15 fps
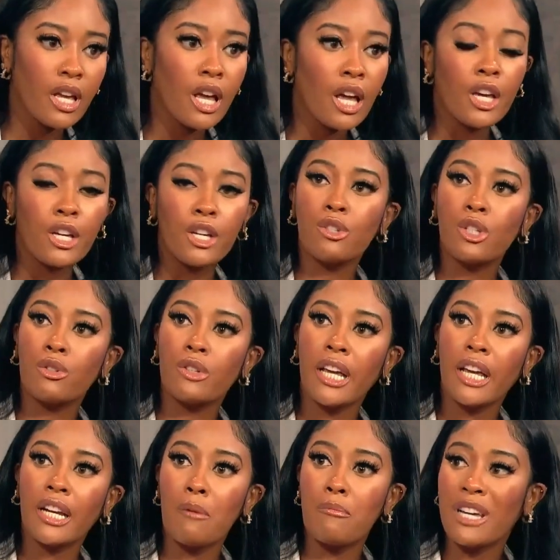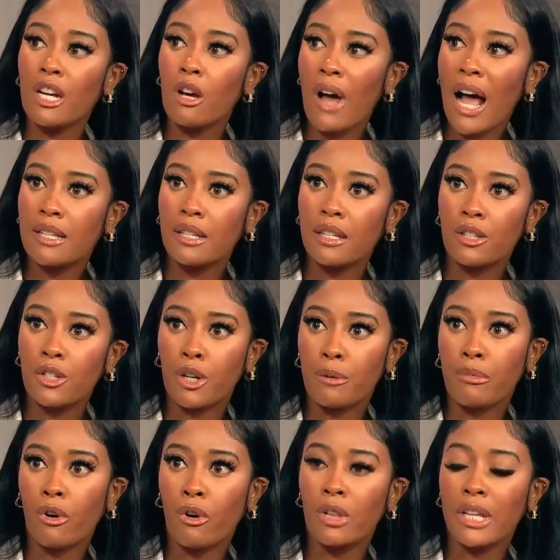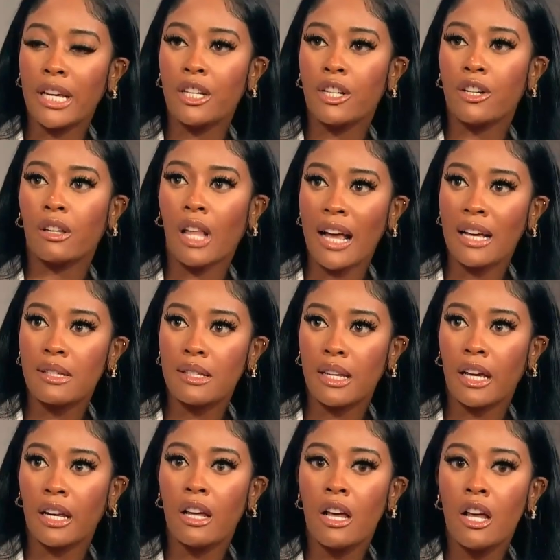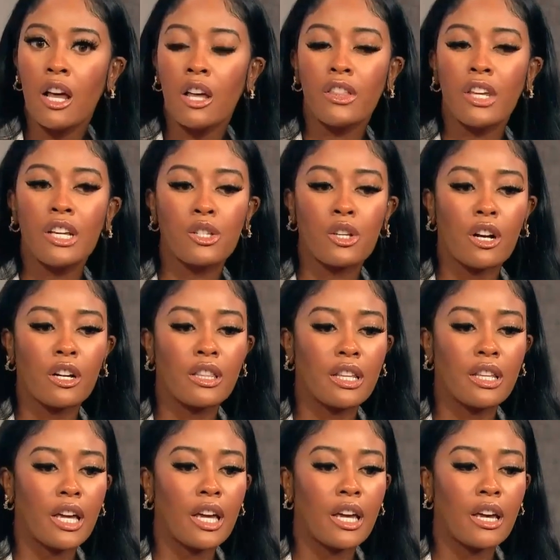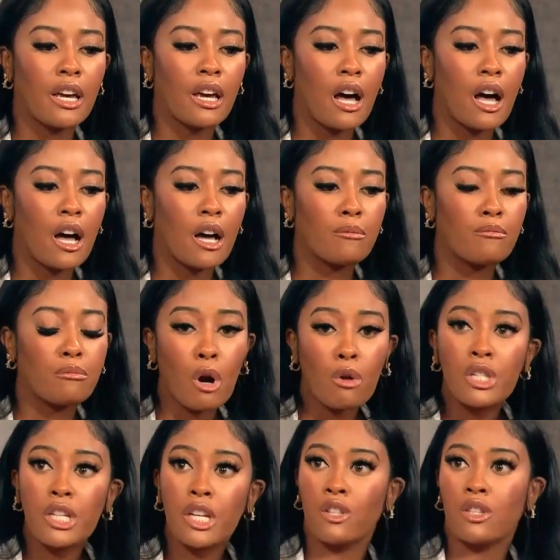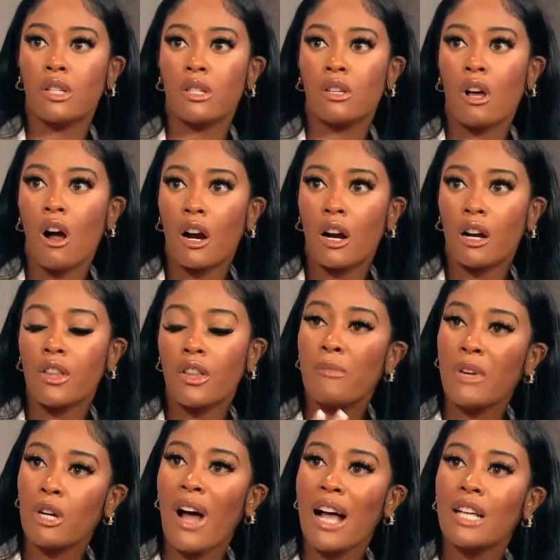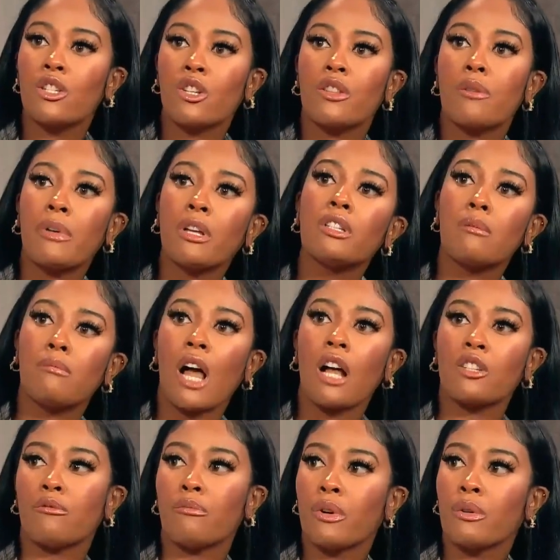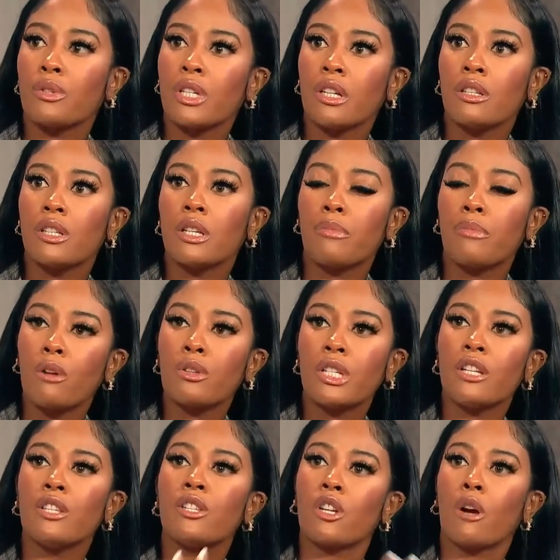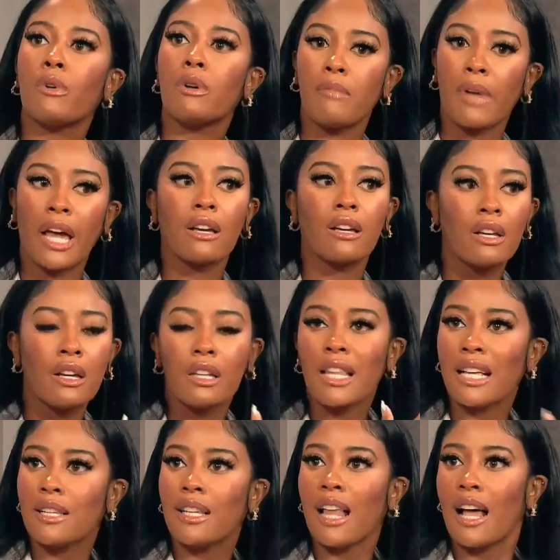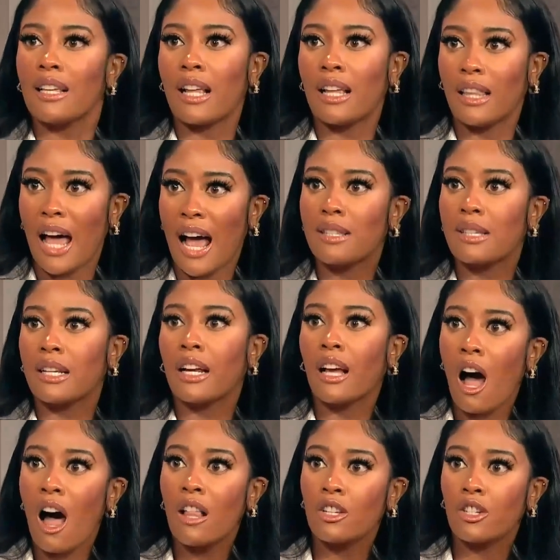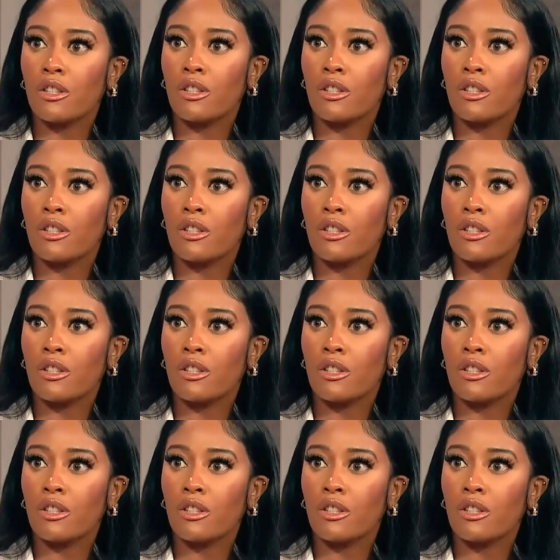You also need amino acids, your proline, your lysine. These are the amino acids are the building blocks of proteins. And proteins are what make, that's the elastin and collagen.